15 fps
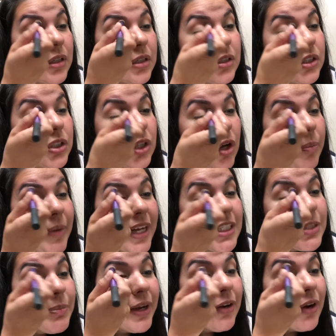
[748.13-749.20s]
So back to
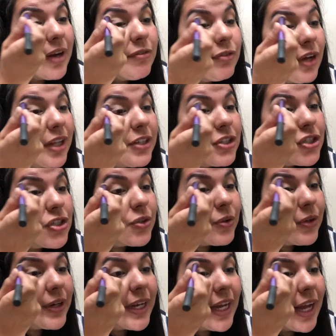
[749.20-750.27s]
my grandfather's
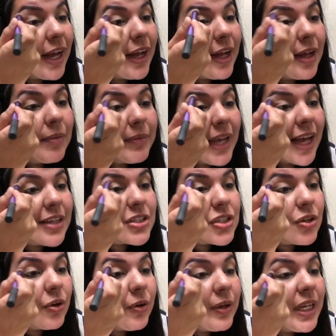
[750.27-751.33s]
story. Yeah,
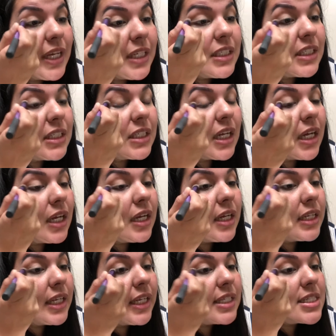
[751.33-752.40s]
so he did
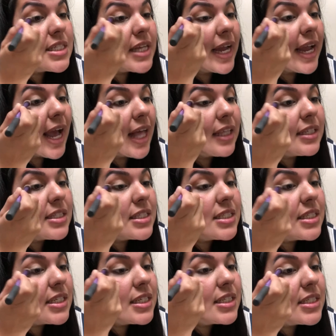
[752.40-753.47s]
his
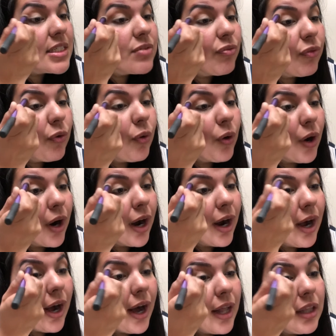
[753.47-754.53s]
dialysis for
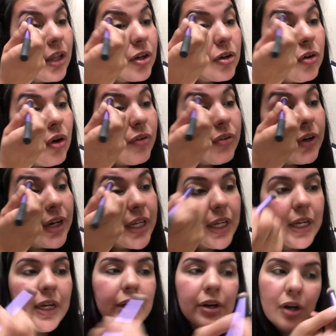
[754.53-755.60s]
a little over a
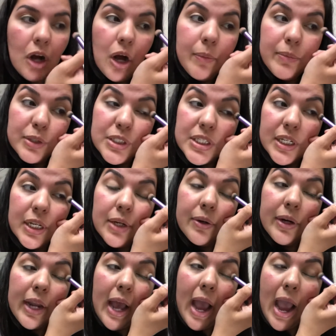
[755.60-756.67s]
year, almost a year
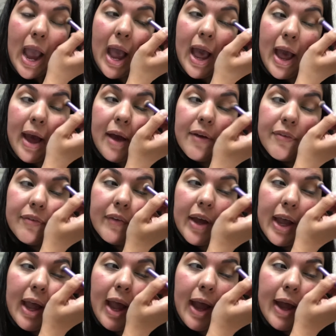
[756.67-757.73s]
and a half.
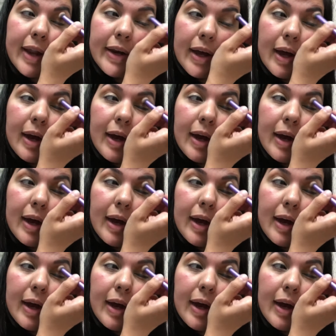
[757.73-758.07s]
And